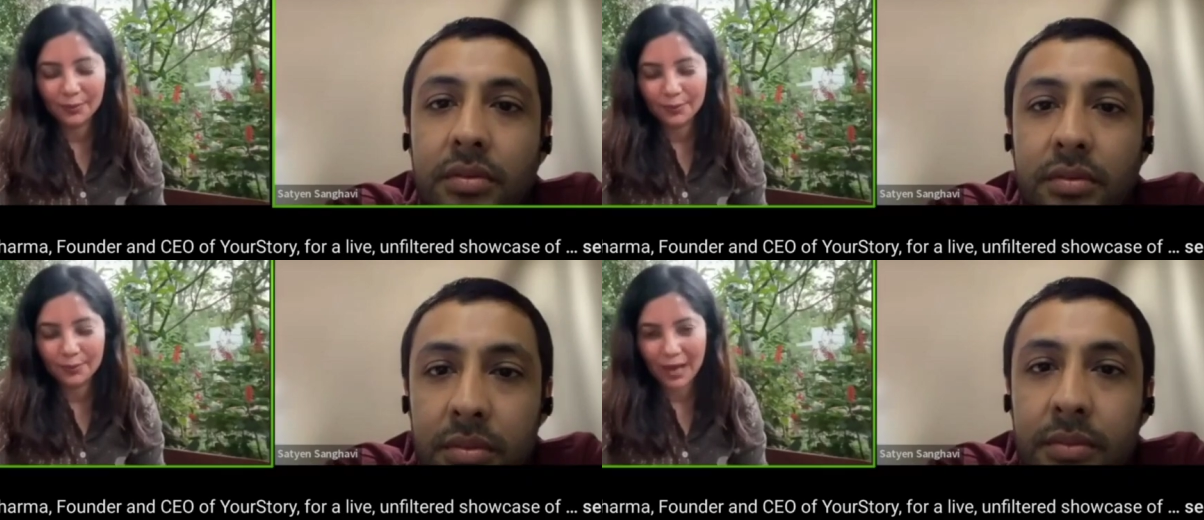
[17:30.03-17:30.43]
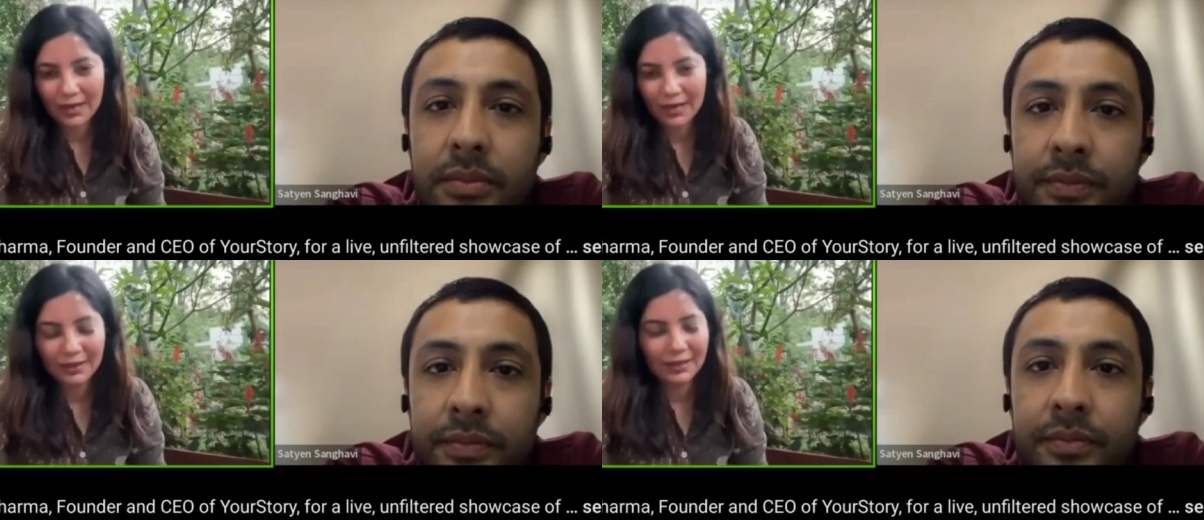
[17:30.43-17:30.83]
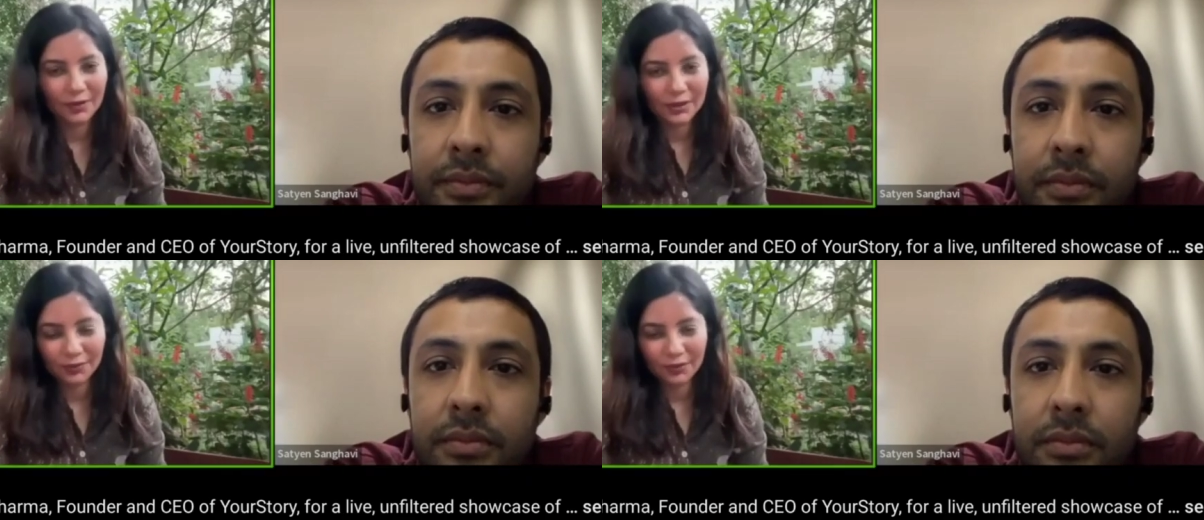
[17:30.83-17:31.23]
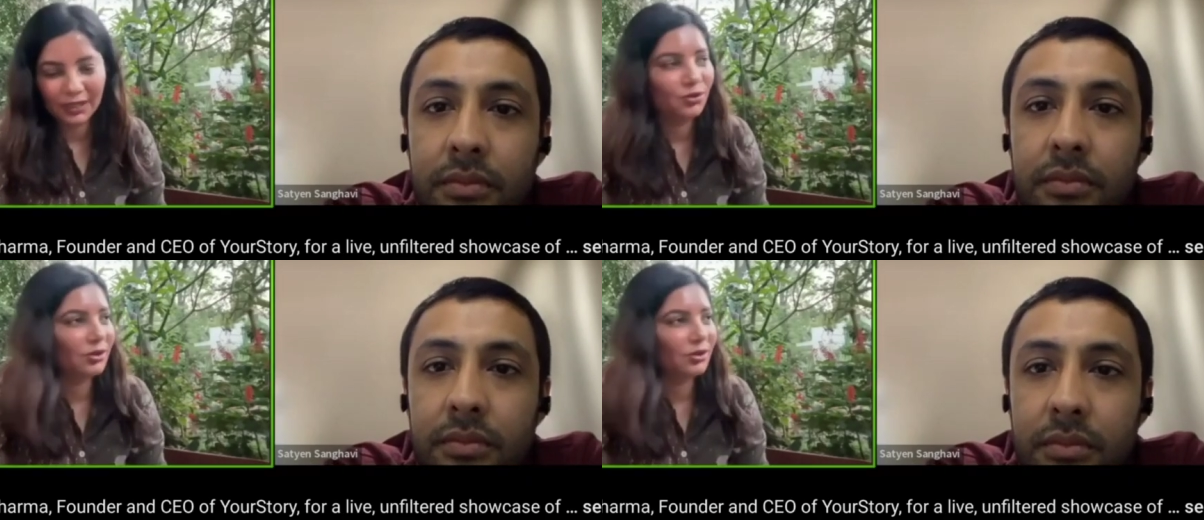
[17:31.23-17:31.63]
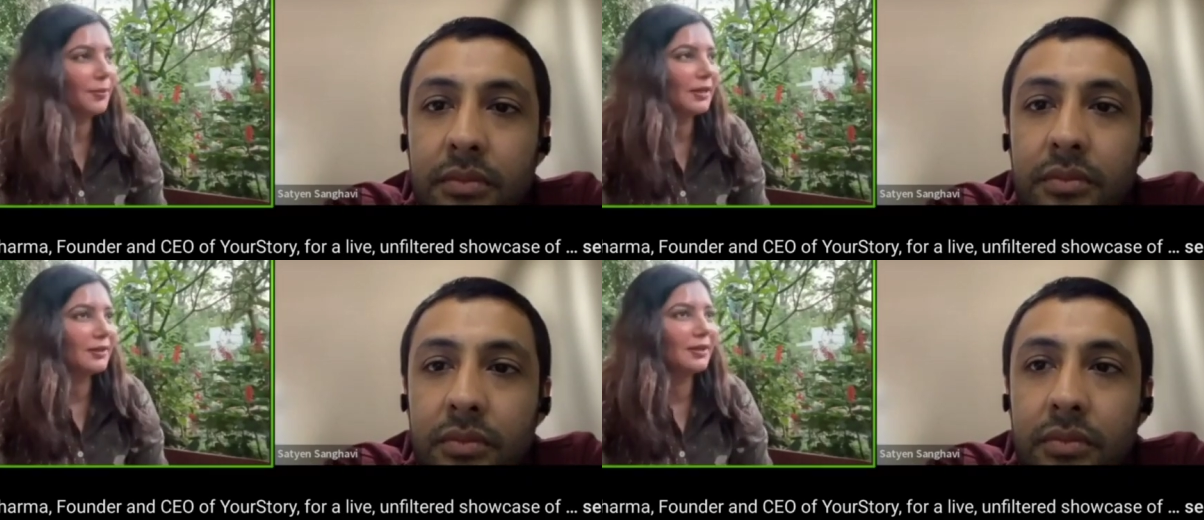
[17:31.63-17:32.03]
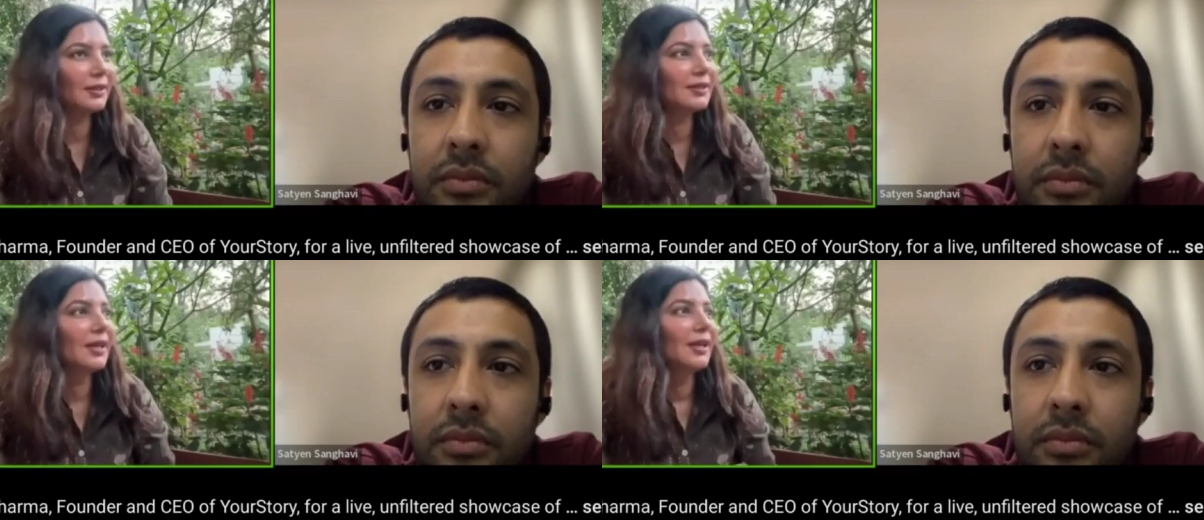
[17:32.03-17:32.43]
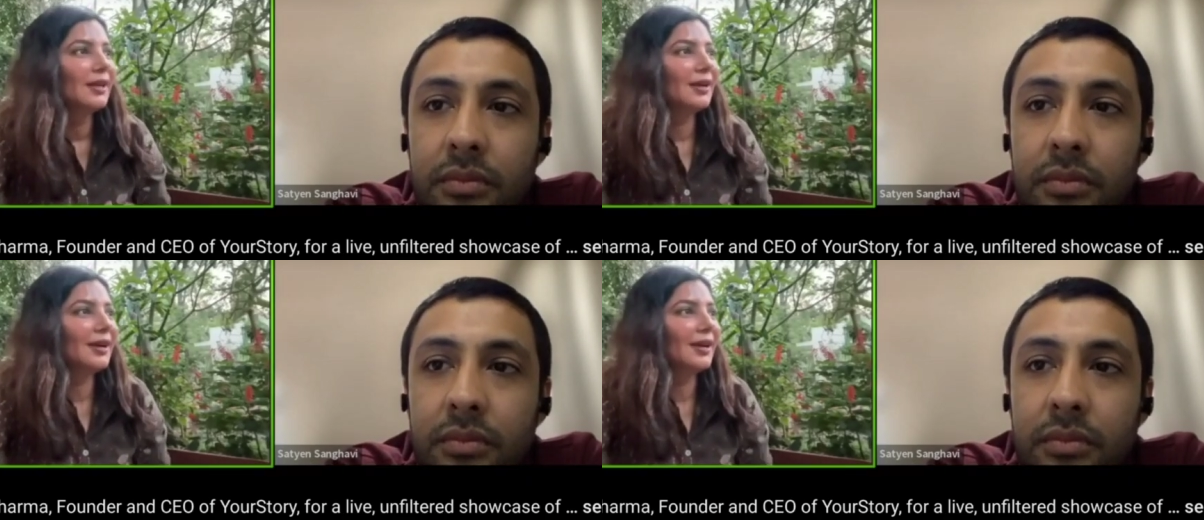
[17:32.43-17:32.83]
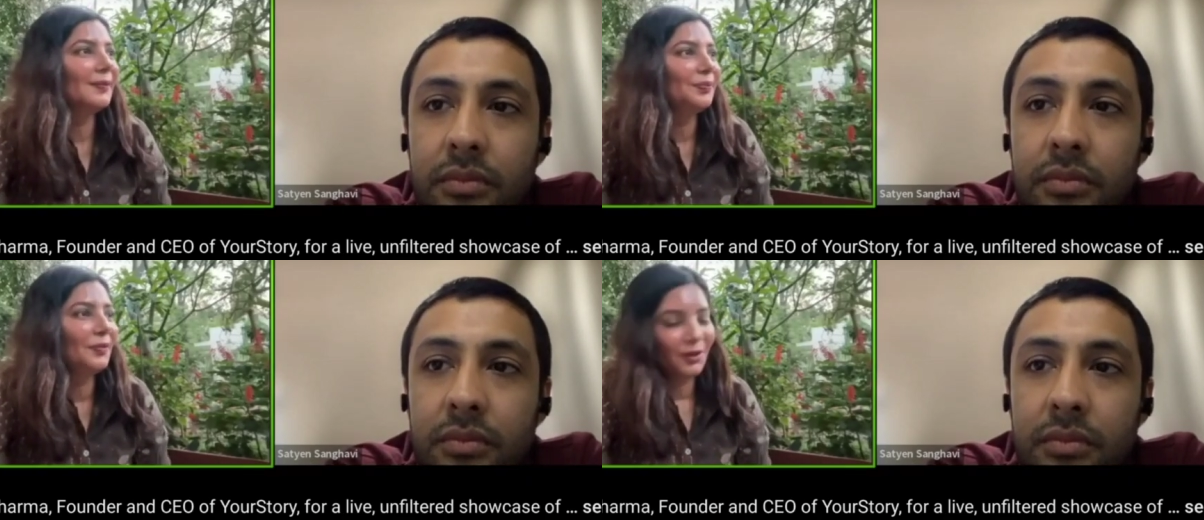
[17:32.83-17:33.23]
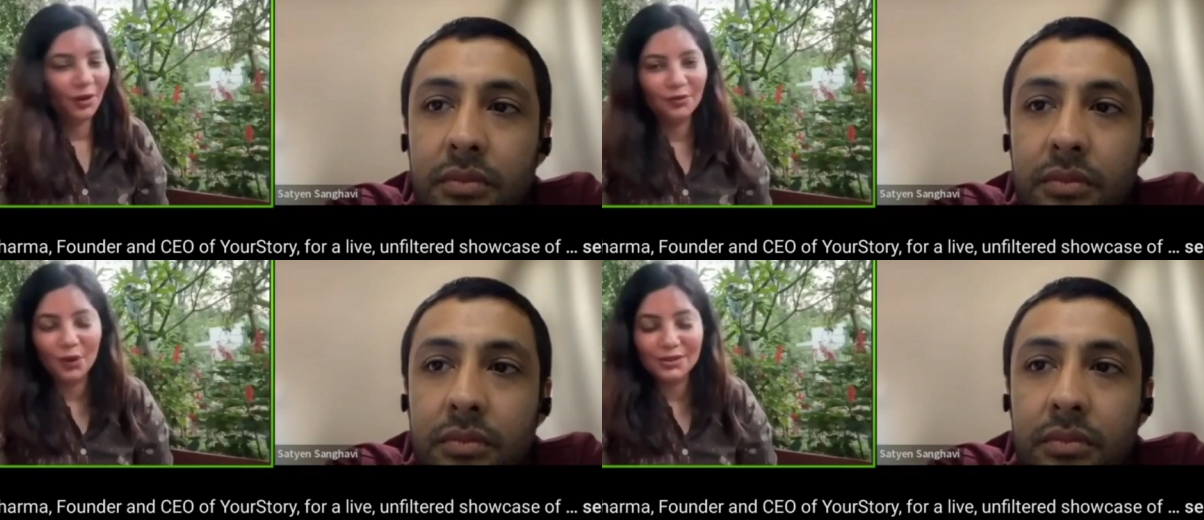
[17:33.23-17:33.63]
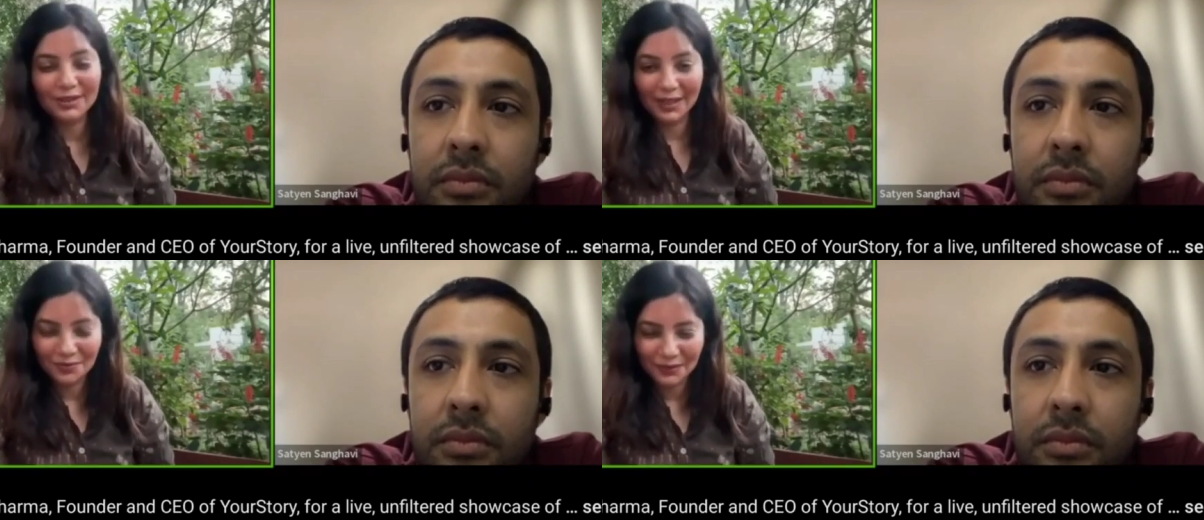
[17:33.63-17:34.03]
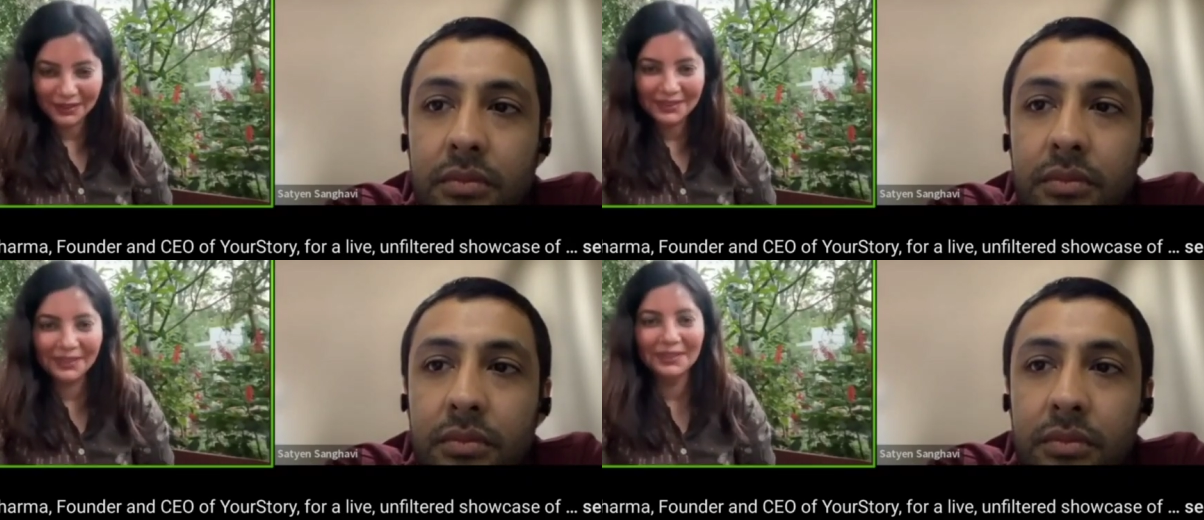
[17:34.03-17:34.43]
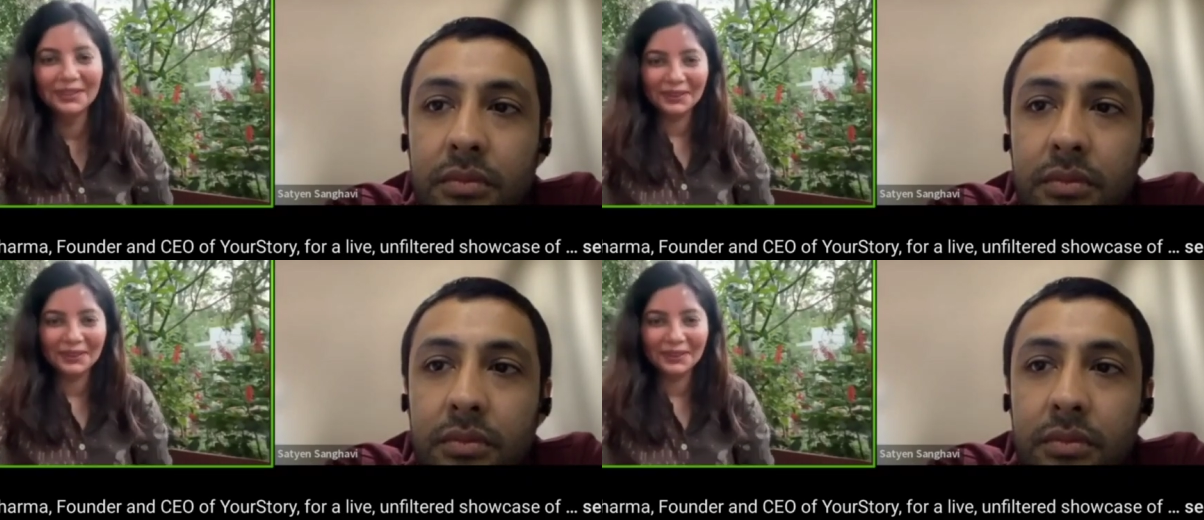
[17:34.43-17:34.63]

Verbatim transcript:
Speaker 1: of impact and diversification are partners. Uh, of course, the government